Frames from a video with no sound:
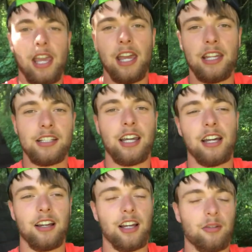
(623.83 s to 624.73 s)
And it's
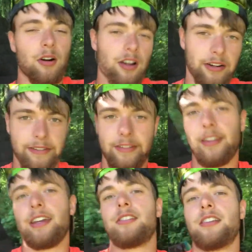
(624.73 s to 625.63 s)
kind of like where all your
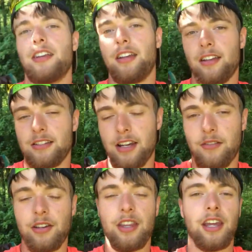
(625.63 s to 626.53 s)
insulation is and
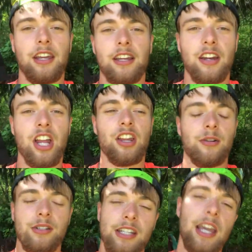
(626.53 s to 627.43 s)
everything, and there
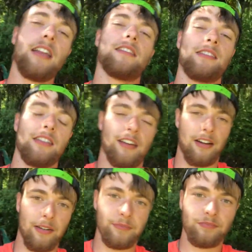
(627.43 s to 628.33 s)
was kittens in
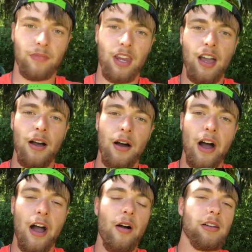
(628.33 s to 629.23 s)
there.
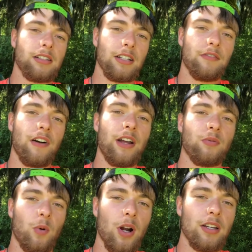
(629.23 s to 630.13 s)
I only did
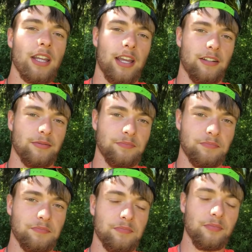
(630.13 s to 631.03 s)
find one kitten,
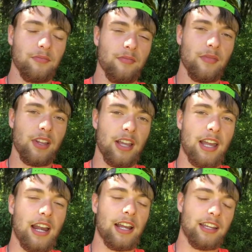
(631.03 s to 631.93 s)

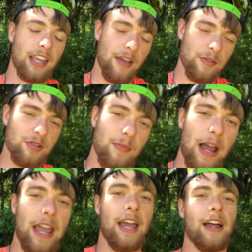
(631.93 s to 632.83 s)
and I gave it to my
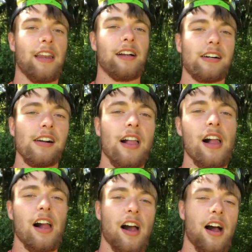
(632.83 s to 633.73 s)
aunt.
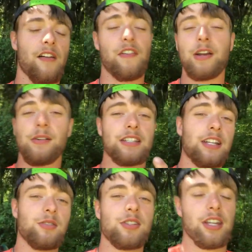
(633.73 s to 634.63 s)
If anyone's
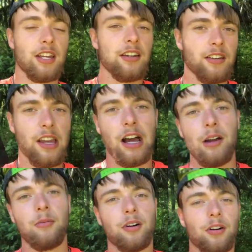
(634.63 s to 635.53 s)
interested,
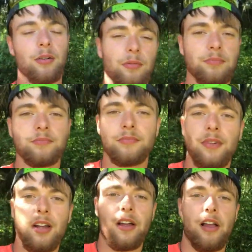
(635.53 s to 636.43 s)
I will
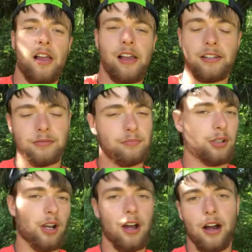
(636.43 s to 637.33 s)

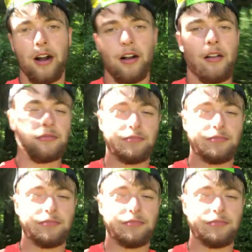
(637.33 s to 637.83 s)
put the